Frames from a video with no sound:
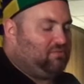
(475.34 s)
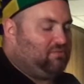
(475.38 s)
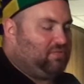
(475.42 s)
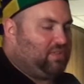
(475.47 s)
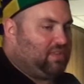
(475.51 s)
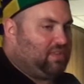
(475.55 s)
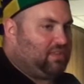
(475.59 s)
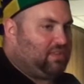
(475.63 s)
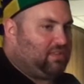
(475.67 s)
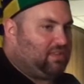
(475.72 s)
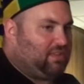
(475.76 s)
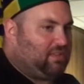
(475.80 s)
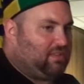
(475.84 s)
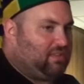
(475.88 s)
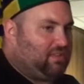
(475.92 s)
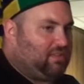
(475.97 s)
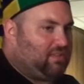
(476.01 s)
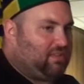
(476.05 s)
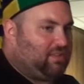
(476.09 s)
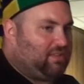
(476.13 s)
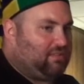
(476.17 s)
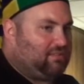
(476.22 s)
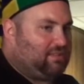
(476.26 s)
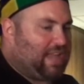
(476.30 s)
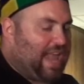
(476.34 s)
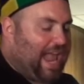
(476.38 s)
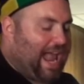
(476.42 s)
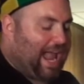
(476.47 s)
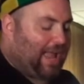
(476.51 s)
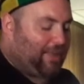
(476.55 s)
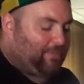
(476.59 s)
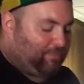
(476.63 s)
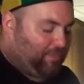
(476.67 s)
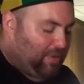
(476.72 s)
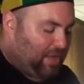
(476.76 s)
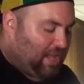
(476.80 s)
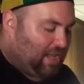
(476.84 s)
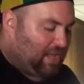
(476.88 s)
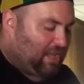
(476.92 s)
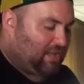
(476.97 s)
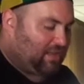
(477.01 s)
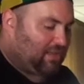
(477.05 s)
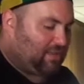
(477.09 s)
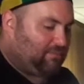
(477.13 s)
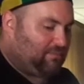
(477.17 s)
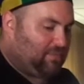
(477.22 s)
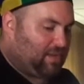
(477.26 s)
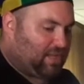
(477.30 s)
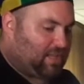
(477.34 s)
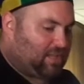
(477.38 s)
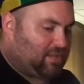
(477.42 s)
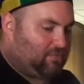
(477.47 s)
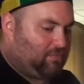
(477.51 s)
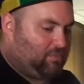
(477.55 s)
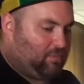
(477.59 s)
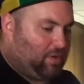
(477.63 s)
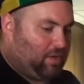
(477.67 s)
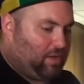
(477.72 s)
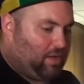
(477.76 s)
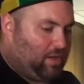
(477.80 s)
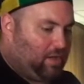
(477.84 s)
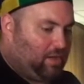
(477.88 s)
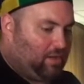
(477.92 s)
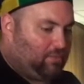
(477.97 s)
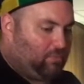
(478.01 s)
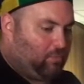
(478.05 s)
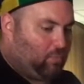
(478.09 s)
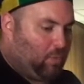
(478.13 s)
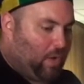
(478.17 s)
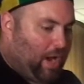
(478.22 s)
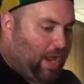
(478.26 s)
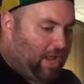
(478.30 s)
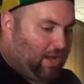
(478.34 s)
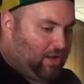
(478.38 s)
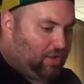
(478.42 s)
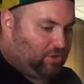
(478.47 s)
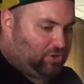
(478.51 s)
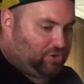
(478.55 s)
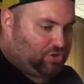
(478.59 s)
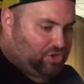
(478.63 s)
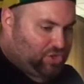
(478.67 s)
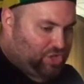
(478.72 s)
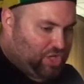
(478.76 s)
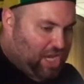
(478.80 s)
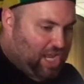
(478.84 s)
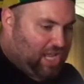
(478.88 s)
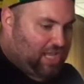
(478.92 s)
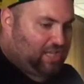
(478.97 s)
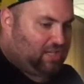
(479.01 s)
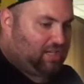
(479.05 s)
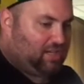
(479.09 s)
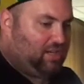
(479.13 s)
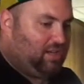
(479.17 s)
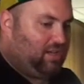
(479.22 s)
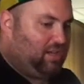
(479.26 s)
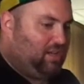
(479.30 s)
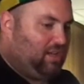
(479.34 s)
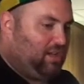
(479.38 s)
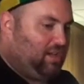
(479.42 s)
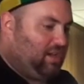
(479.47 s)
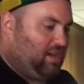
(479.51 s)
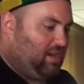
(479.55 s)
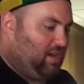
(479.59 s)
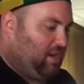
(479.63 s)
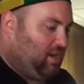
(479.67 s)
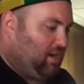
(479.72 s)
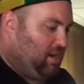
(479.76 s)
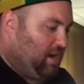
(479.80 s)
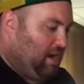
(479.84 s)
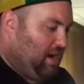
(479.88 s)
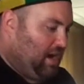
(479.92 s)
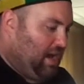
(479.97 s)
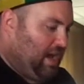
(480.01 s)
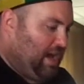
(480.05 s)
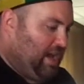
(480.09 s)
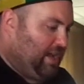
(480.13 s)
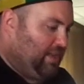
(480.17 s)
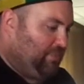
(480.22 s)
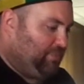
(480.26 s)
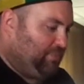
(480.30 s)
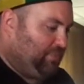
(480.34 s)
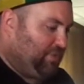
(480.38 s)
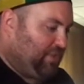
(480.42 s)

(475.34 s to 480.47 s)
this is cat piss mixed with whale shit and